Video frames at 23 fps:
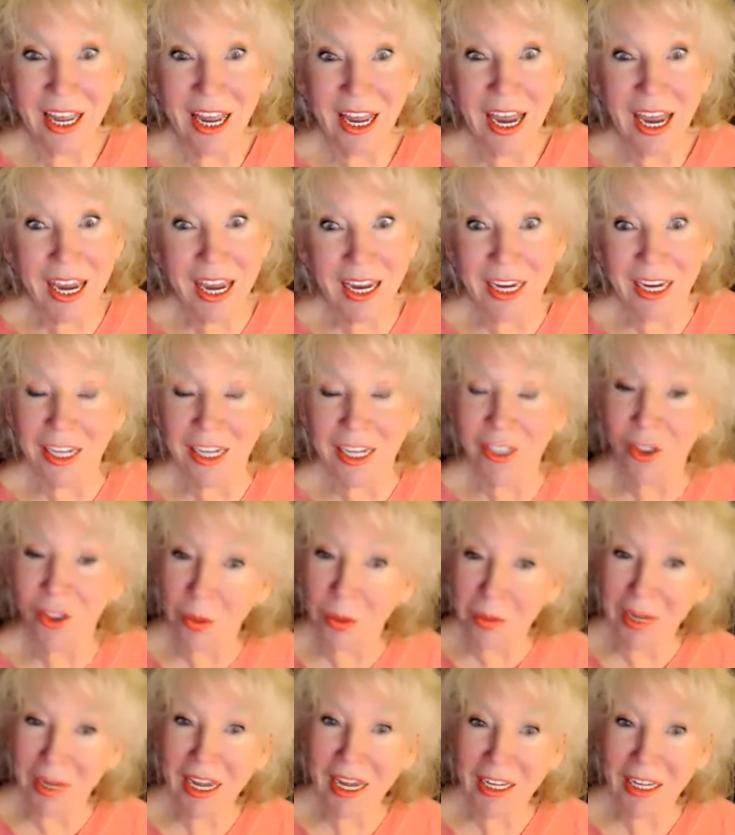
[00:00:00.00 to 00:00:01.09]
Hey, it's
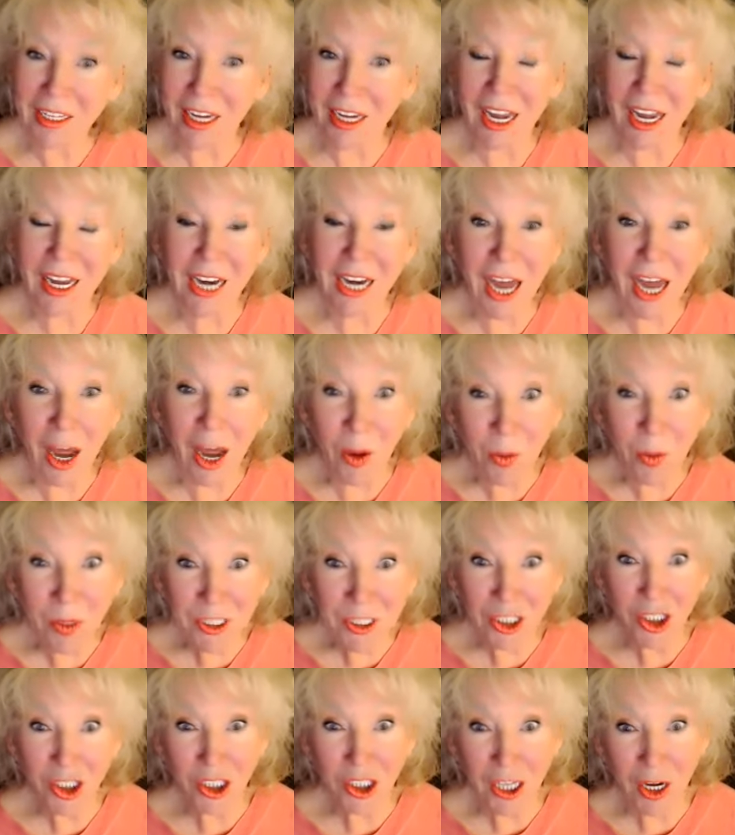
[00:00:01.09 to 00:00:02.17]
Rebecca, and I want to
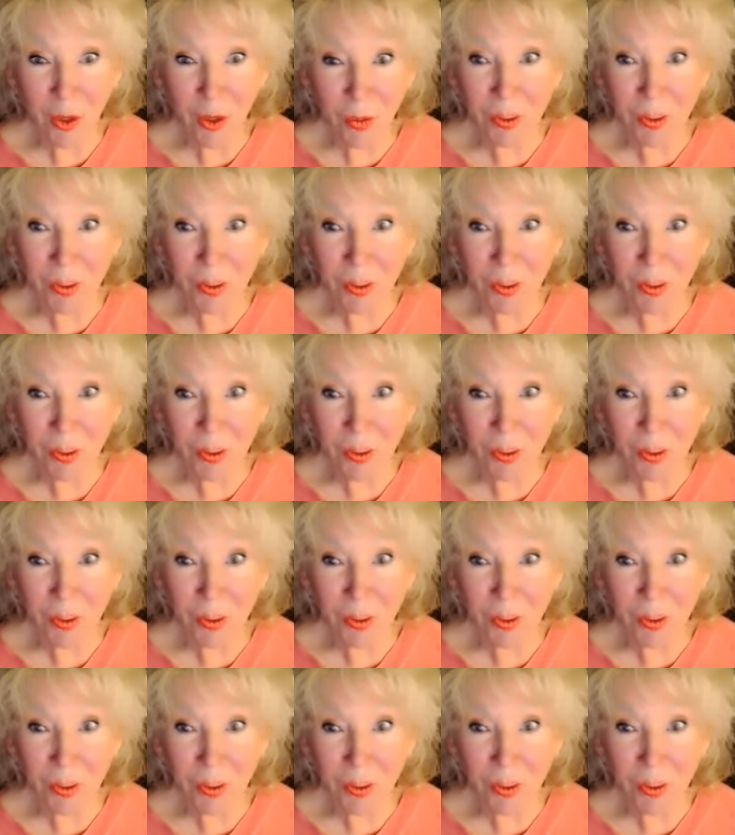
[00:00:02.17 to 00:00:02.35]
share